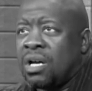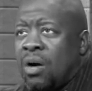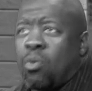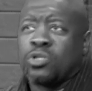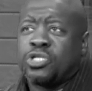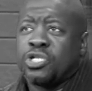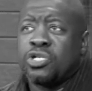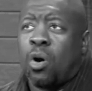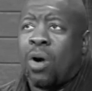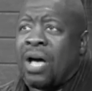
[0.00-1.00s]
I want you to
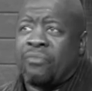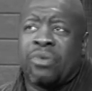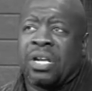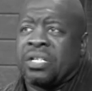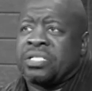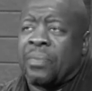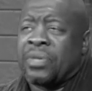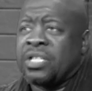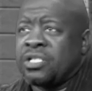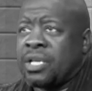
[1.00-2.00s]
know I read
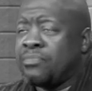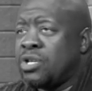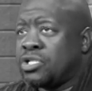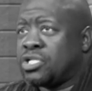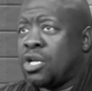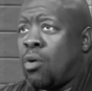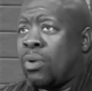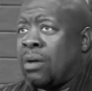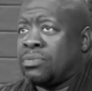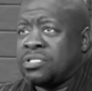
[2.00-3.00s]
something some years ago
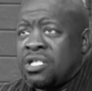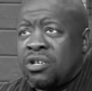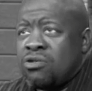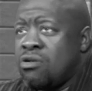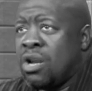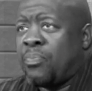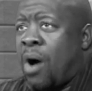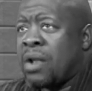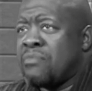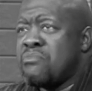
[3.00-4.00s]
when I was early
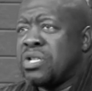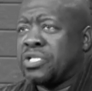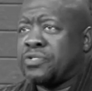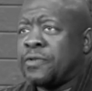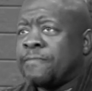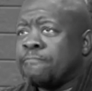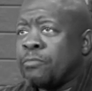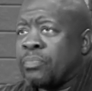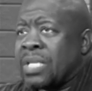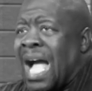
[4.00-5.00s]
part of ministry,
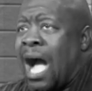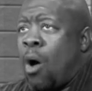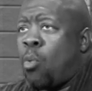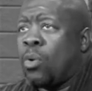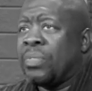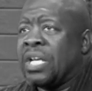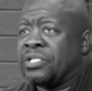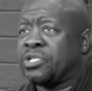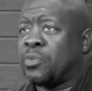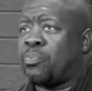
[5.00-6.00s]
how when they
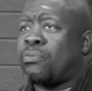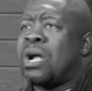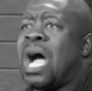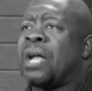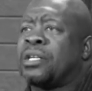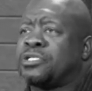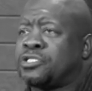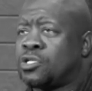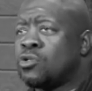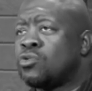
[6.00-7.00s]
took prayer out of the
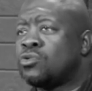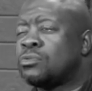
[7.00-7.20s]
school,